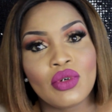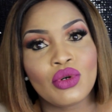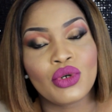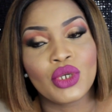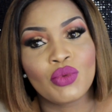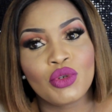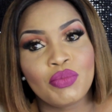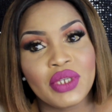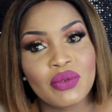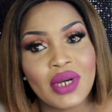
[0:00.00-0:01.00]
or it would
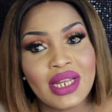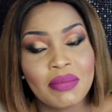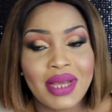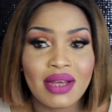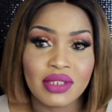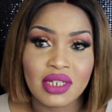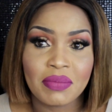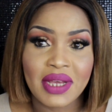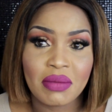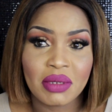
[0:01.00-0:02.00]
be while I'm out and
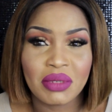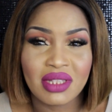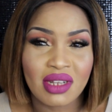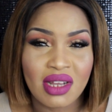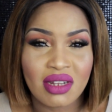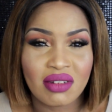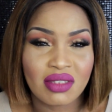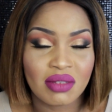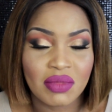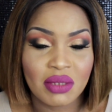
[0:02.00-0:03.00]
about, maybe in the car or
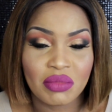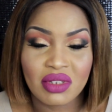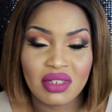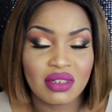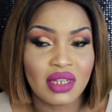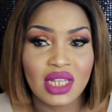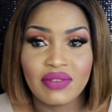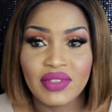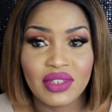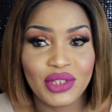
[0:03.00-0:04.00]
something. But you know, I
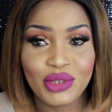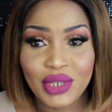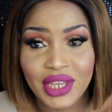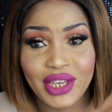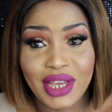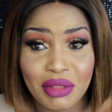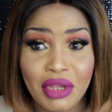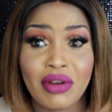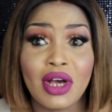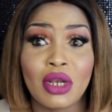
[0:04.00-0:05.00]
live in the UK and
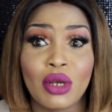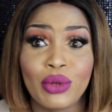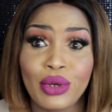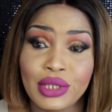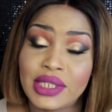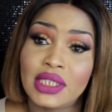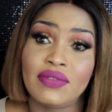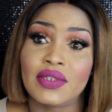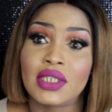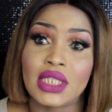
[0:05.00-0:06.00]
there are laws,
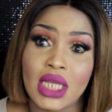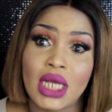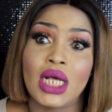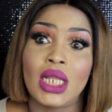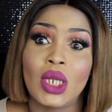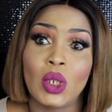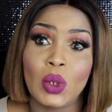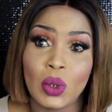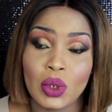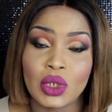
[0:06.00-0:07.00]
divas. There are
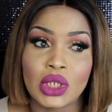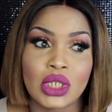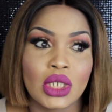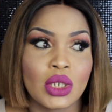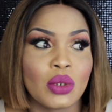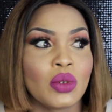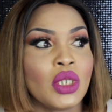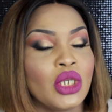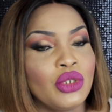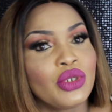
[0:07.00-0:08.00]
laws, so
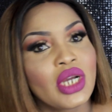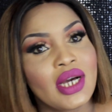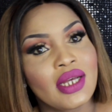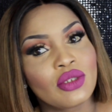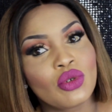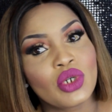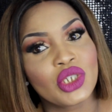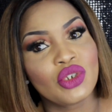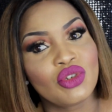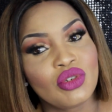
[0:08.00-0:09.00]
you can't talk
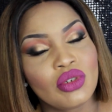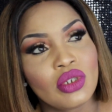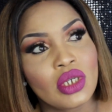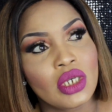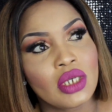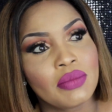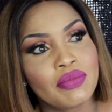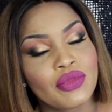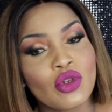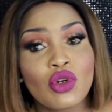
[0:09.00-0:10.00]
and
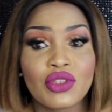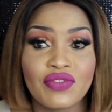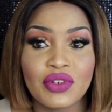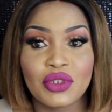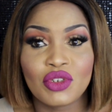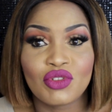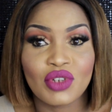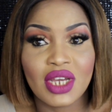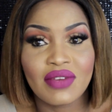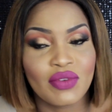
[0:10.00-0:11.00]
talk on the phone and
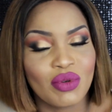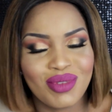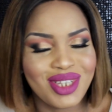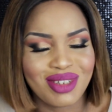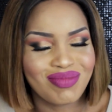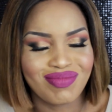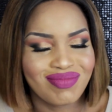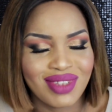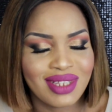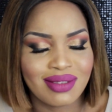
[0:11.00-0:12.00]
drive, or you know,
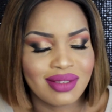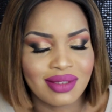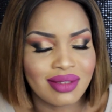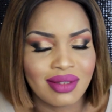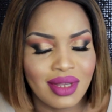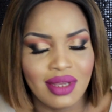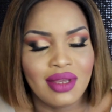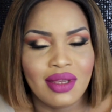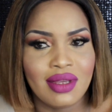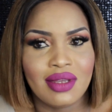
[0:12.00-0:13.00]
it's,
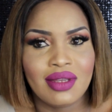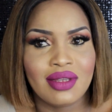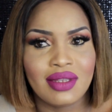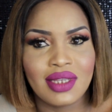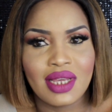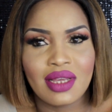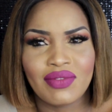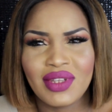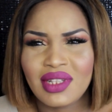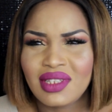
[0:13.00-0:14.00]
yeah, I
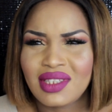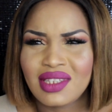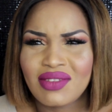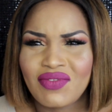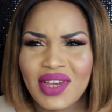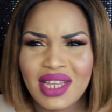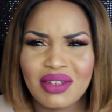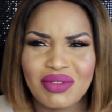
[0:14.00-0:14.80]
think it's a fine